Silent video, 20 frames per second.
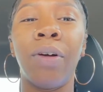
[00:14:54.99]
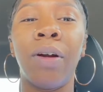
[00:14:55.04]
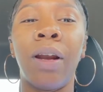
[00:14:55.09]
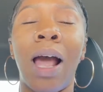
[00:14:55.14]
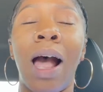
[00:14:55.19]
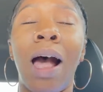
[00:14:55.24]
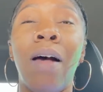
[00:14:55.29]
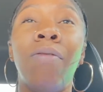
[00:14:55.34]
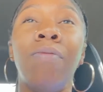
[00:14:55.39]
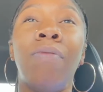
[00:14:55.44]
And
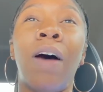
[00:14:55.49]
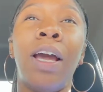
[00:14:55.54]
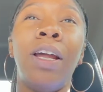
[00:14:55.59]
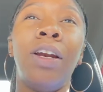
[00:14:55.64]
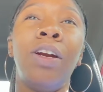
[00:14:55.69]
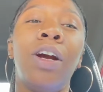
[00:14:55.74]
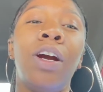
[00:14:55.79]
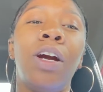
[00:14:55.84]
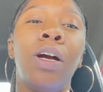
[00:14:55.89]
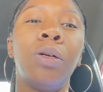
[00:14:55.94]
I
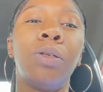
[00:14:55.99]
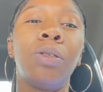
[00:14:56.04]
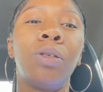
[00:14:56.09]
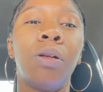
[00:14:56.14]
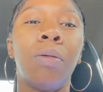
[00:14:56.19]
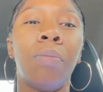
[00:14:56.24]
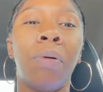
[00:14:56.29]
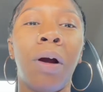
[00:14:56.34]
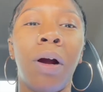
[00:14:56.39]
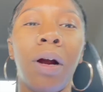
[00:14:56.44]
invited her to
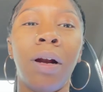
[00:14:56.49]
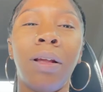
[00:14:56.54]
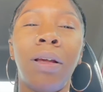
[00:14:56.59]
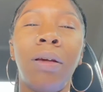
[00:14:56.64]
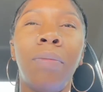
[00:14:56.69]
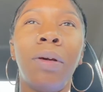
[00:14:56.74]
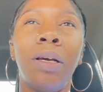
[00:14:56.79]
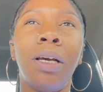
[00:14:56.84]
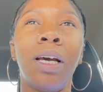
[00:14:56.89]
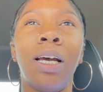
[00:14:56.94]
the party
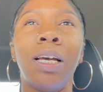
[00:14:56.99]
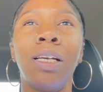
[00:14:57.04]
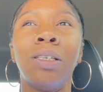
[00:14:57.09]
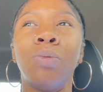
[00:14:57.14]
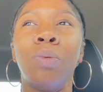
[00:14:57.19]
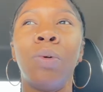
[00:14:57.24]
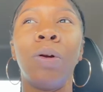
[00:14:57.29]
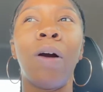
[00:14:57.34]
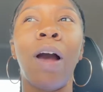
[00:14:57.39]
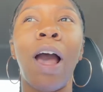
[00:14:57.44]
because
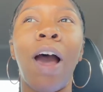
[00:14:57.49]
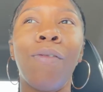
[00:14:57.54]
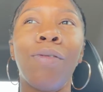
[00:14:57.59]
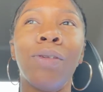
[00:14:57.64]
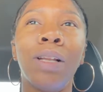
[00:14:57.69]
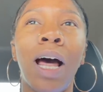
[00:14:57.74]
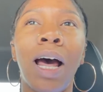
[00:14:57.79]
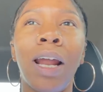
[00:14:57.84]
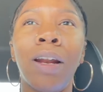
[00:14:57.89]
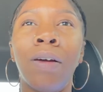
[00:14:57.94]
we don't have a
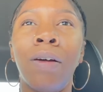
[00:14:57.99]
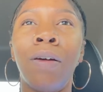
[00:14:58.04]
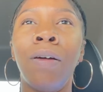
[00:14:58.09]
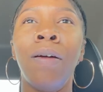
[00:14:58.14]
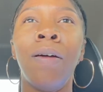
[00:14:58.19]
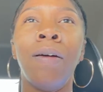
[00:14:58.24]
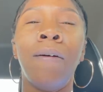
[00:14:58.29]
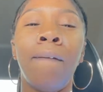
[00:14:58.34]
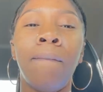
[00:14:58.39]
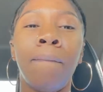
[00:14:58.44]
lot of
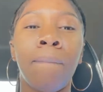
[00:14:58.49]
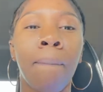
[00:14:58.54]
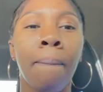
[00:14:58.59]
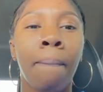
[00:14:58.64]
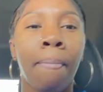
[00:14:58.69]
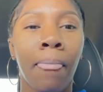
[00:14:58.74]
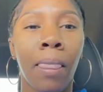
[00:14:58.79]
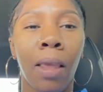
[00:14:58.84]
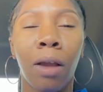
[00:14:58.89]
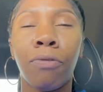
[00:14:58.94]

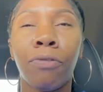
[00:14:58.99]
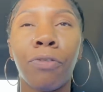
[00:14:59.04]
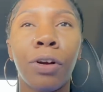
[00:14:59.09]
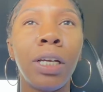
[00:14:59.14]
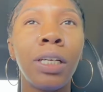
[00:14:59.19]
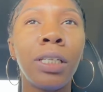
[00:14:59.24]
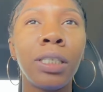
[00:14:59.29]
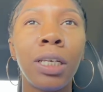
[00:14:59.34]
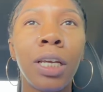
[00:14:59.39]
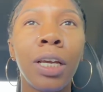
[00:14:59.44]

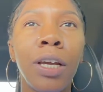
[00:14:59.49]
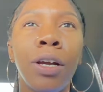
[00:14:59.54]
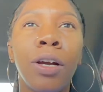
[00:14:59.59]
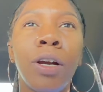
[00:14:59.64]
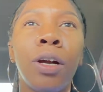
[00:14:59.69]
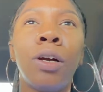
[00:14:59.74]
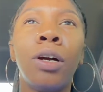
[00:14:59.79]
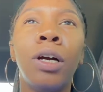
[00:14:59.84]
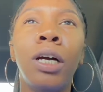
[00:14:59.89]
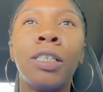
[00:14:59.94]
friends
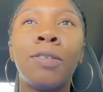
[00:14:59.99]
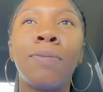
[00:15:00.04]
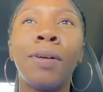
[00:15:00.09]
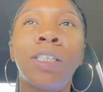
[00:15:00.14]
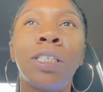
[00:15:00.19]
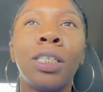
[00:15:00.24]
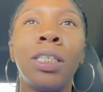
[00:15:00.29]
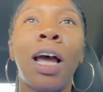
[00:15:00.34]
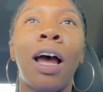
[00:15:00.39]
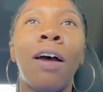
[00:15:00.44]
here,
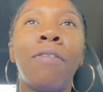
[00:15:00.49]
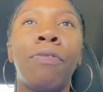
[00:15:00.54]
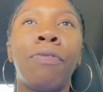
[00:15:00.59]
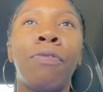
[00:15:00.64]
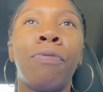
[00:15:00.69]
especially not